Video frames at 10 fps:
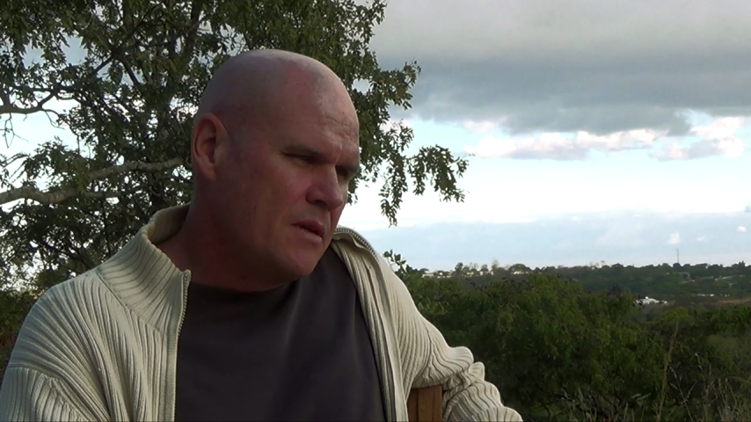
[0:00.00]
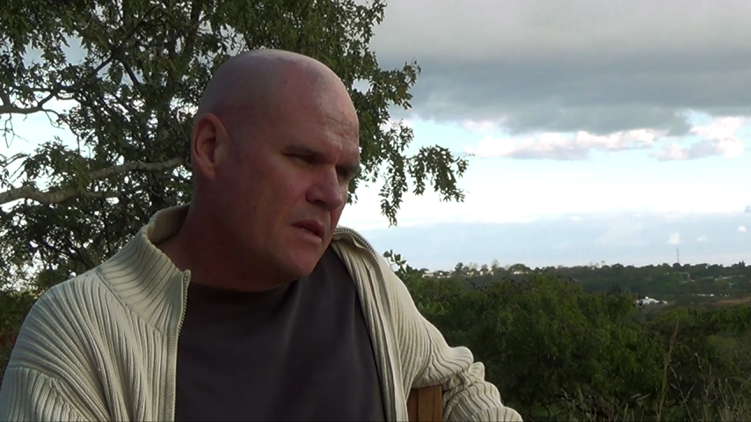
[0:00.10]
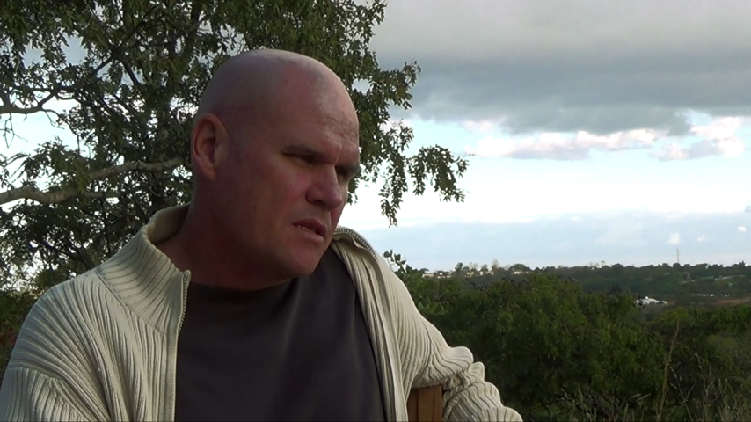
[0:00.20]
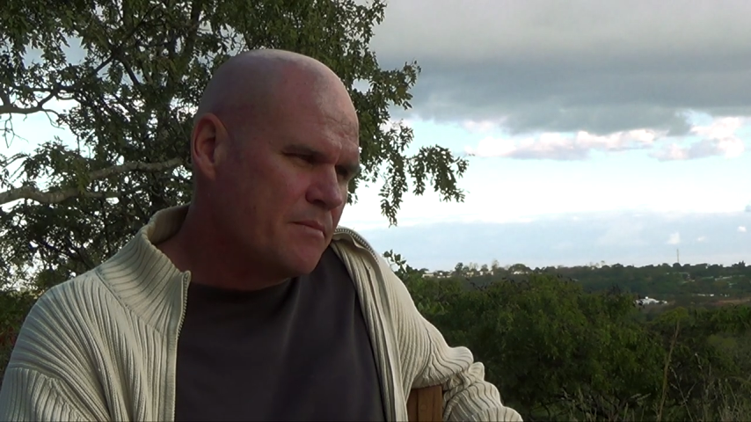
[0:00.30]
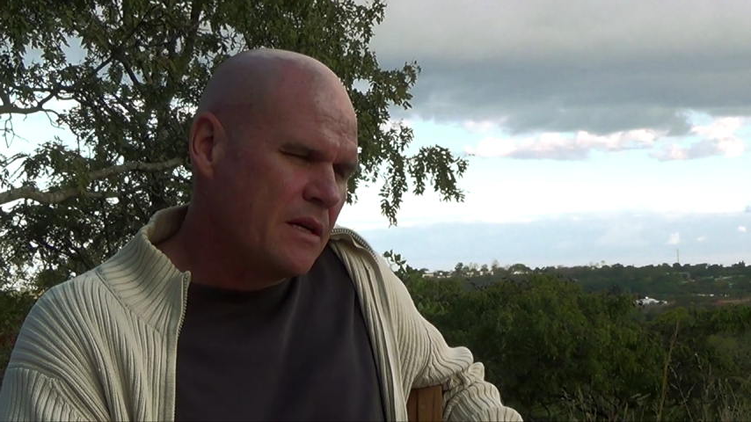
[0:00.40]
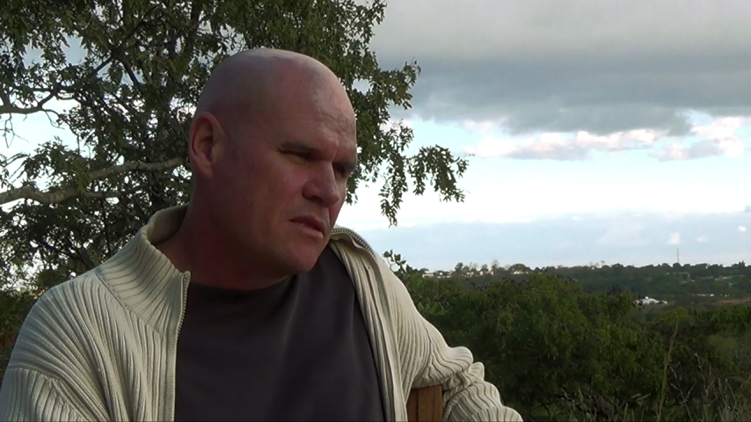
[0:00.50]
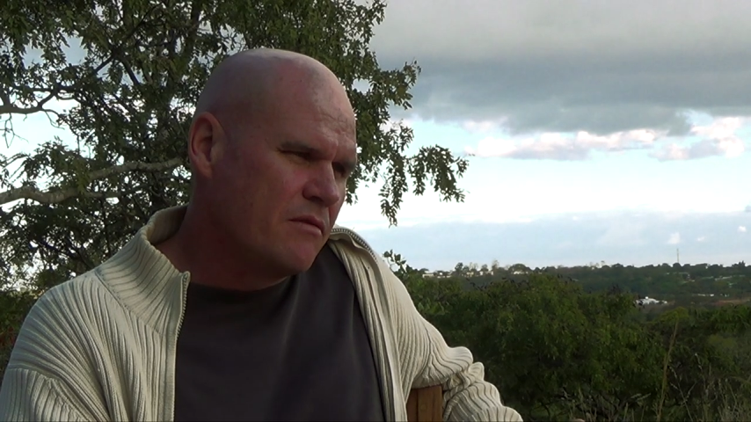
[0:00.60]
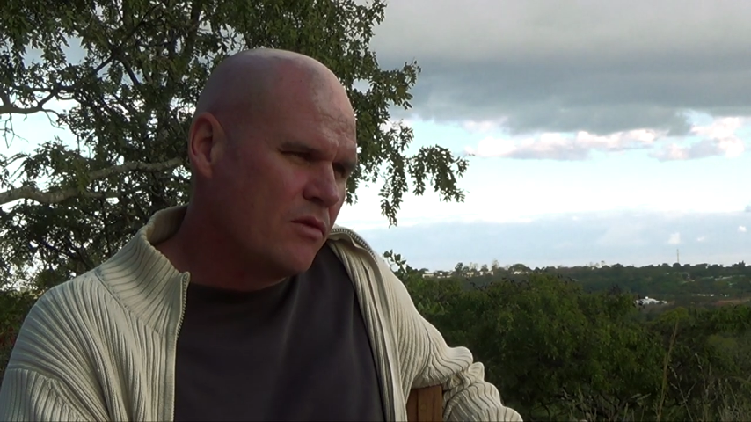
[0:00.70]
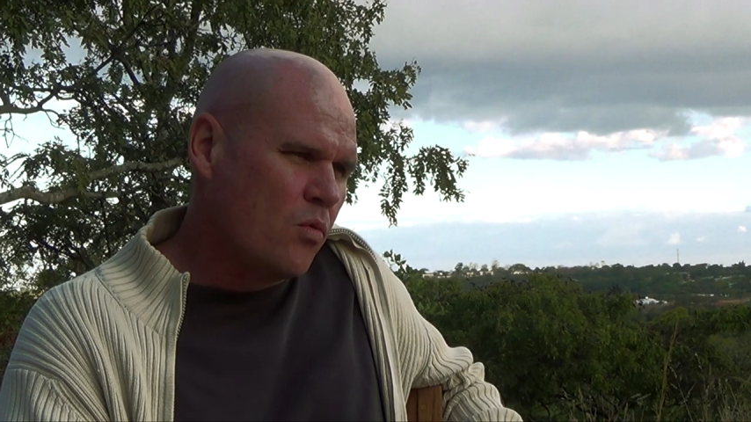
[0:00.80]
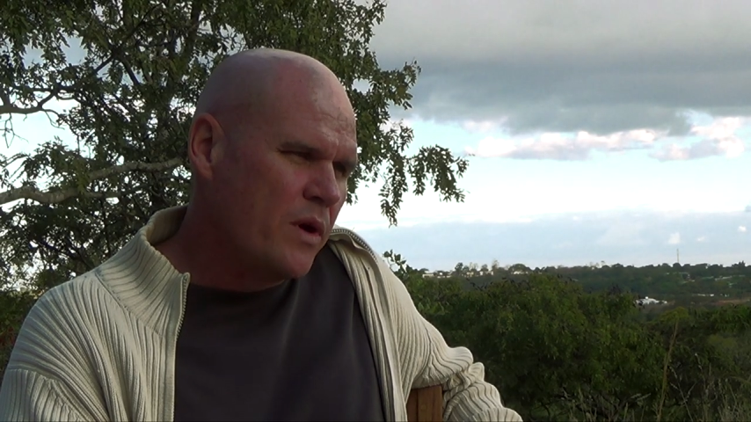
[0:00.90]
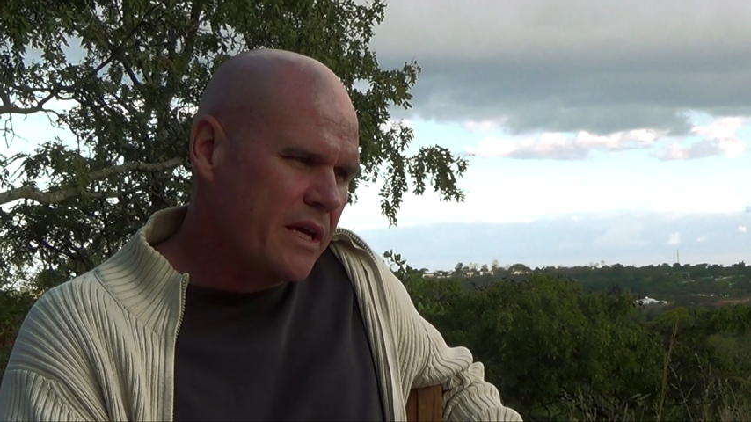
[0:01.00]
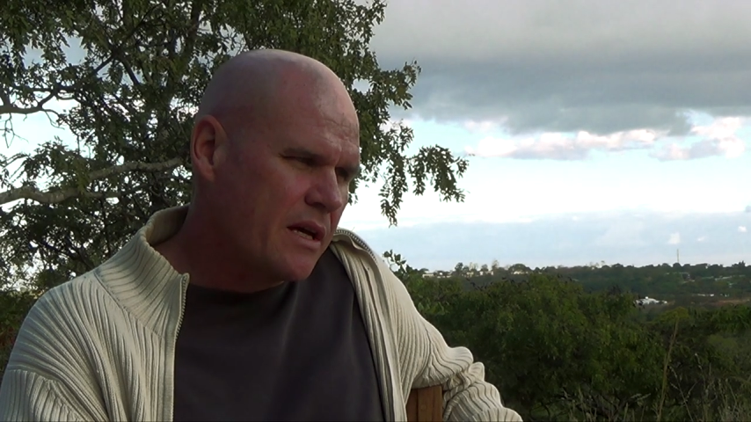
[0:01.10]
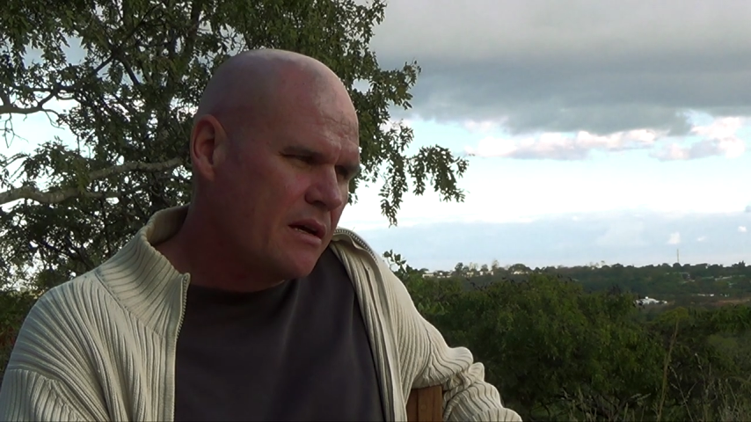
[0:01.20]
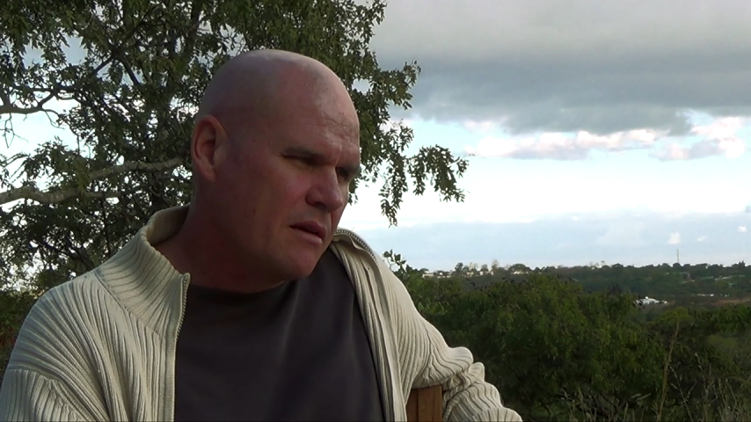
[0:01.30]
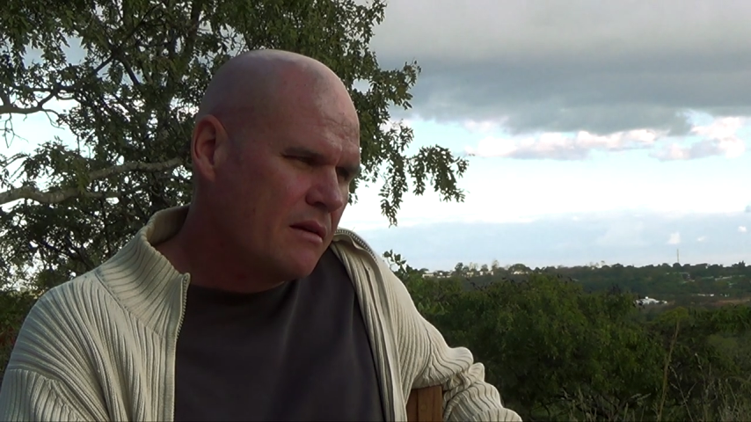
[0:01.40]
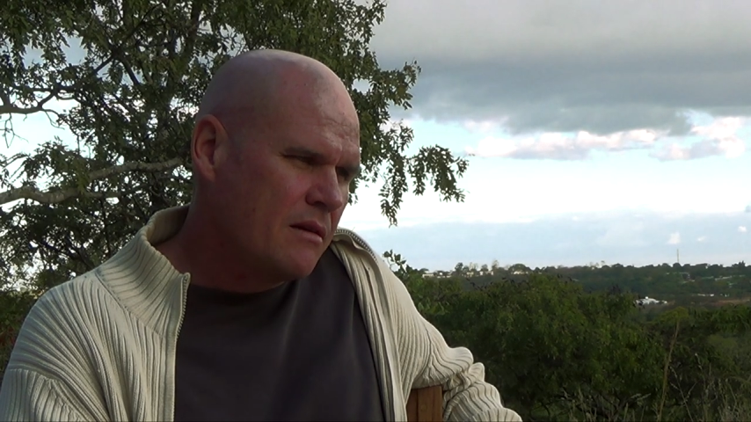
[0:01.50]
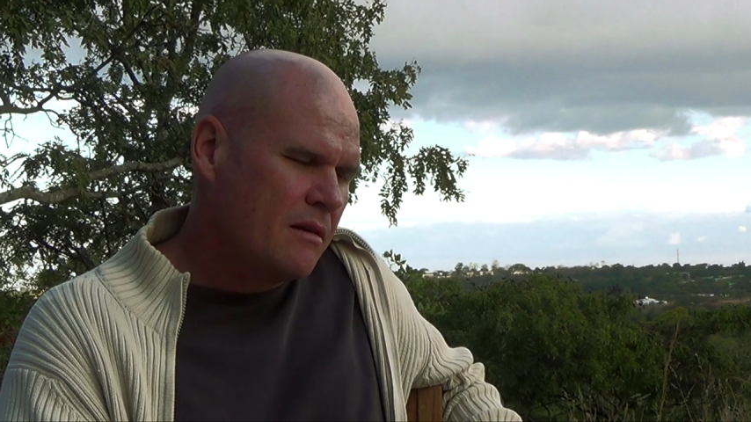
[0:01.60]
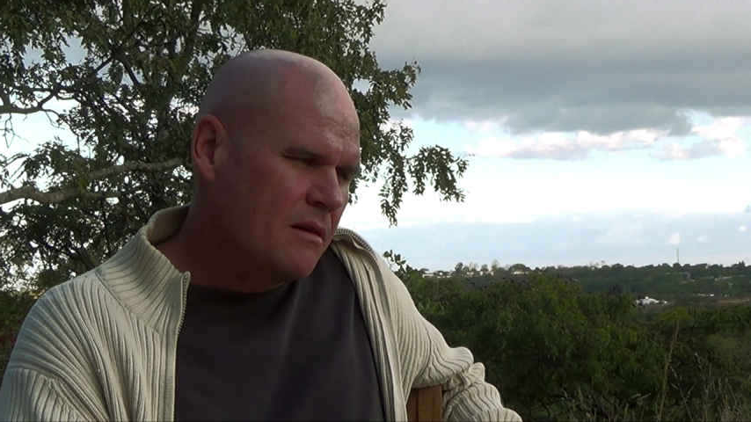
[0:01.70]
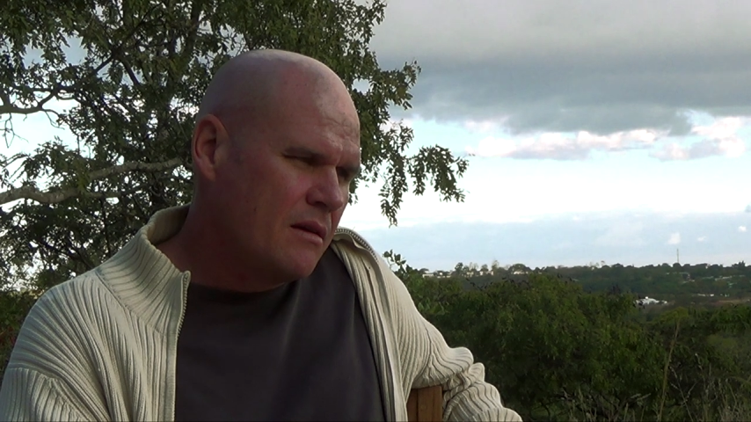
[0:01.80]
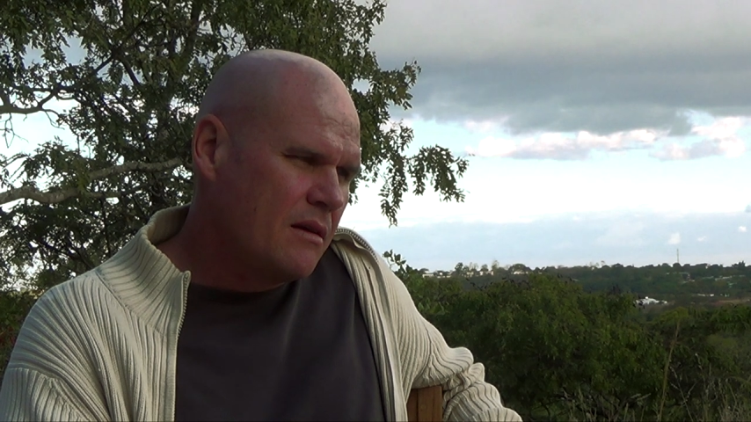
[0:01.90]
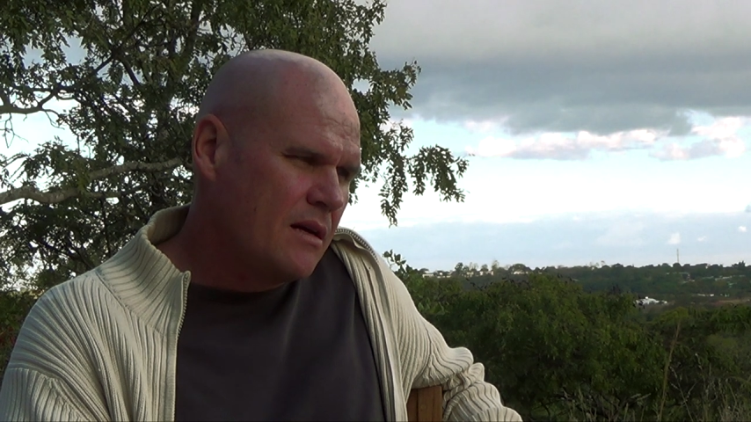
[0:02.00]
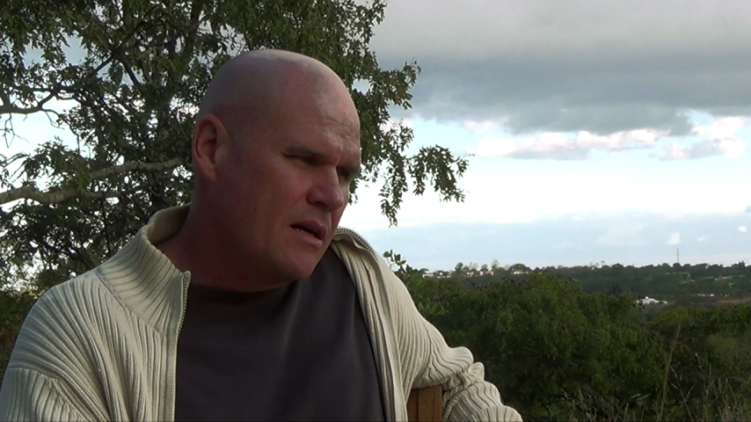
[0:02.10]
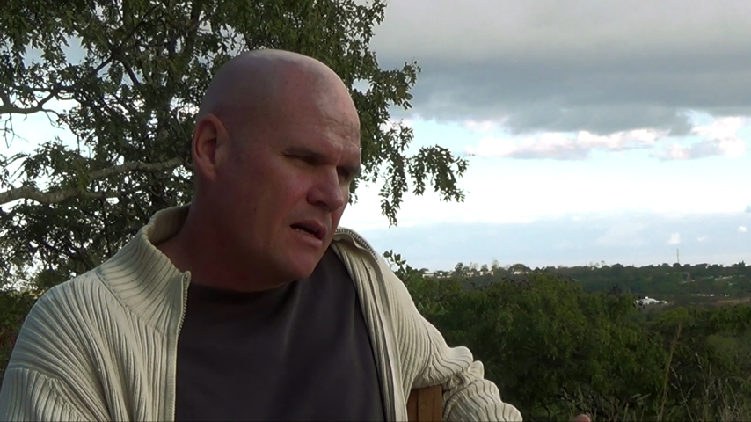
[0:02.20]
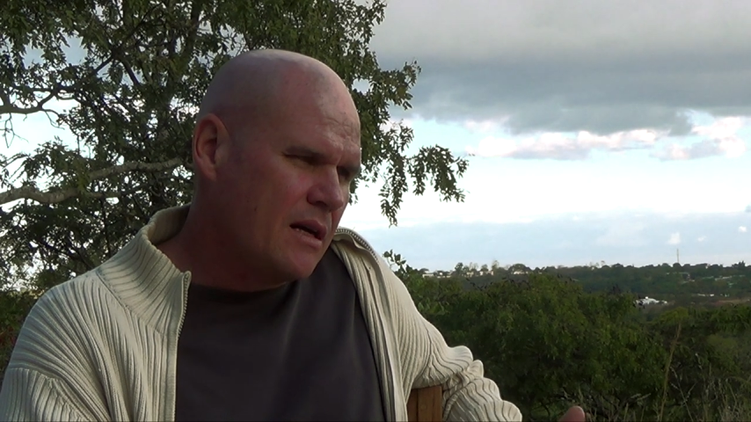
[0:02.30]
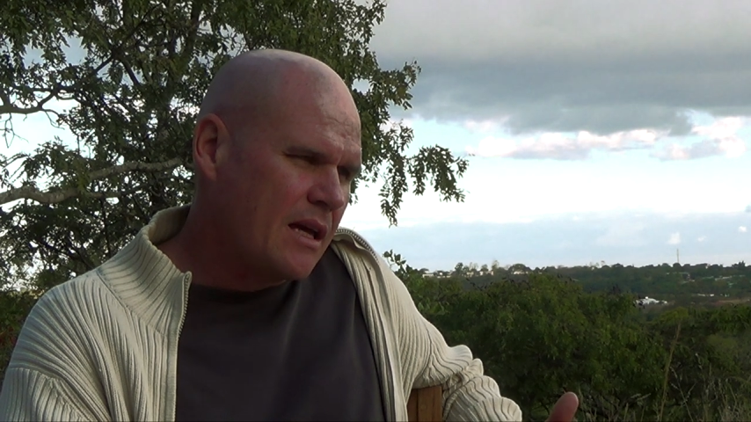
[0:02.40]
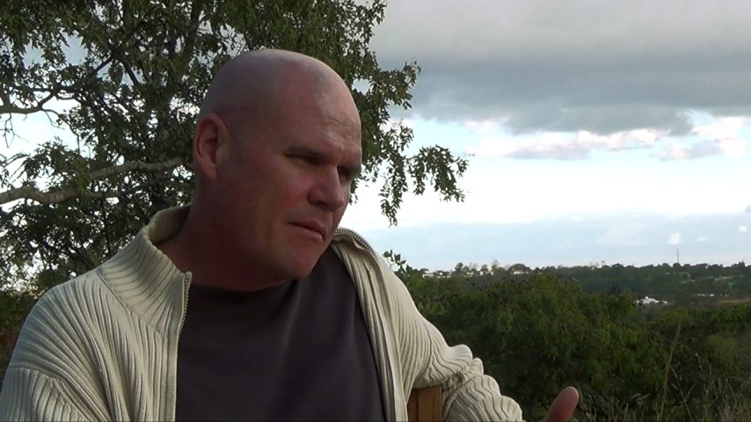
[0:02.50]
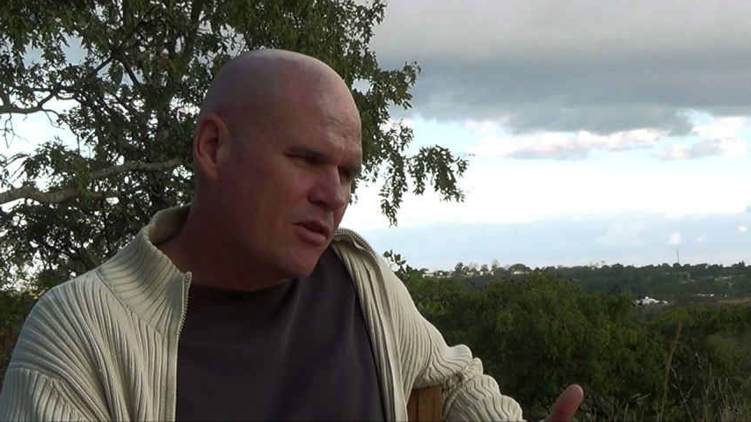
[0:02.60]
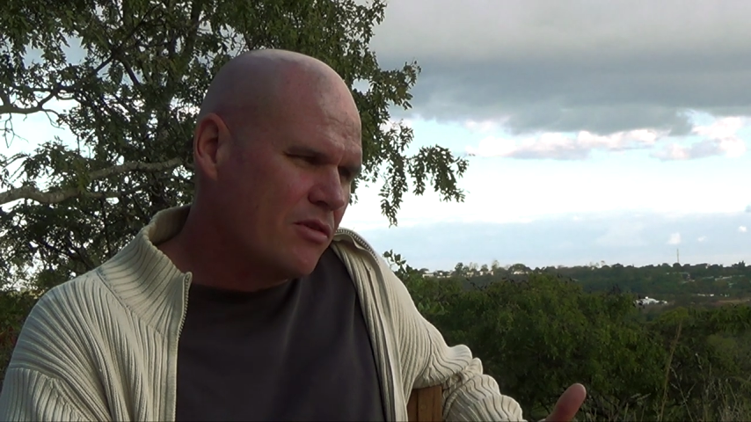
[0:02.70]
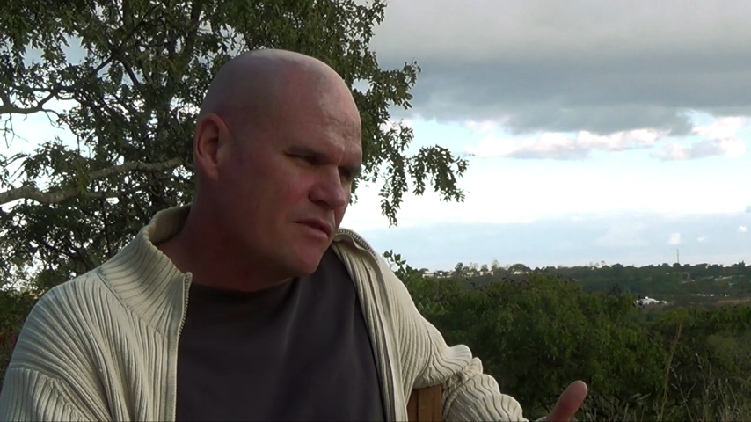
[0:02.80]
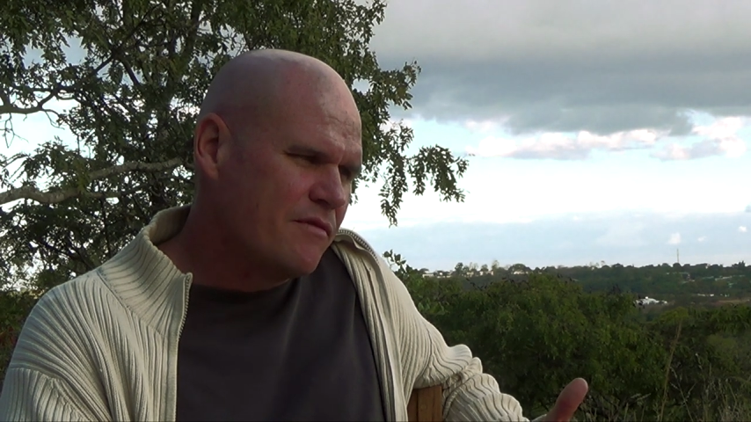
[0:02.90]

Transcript: in the space of a week, I came across